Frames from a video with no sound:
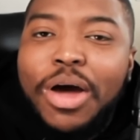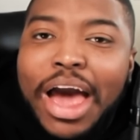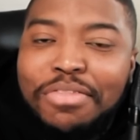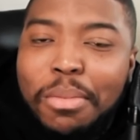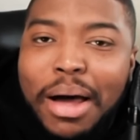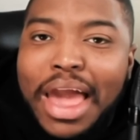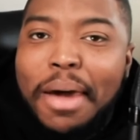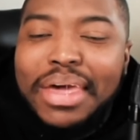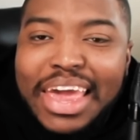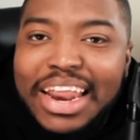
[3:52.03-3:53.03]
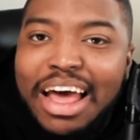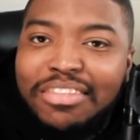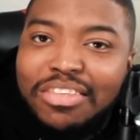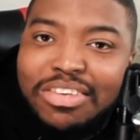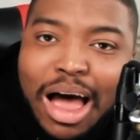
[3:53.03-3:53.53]
have the Miami Heat
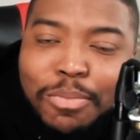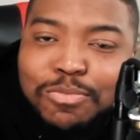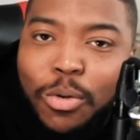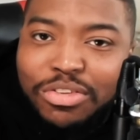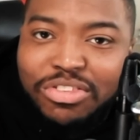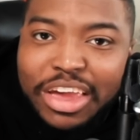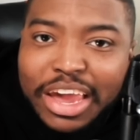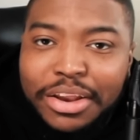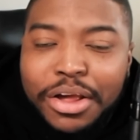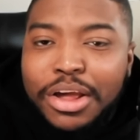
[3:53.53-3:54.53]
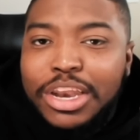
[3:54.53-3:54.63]
as a top 4 seed,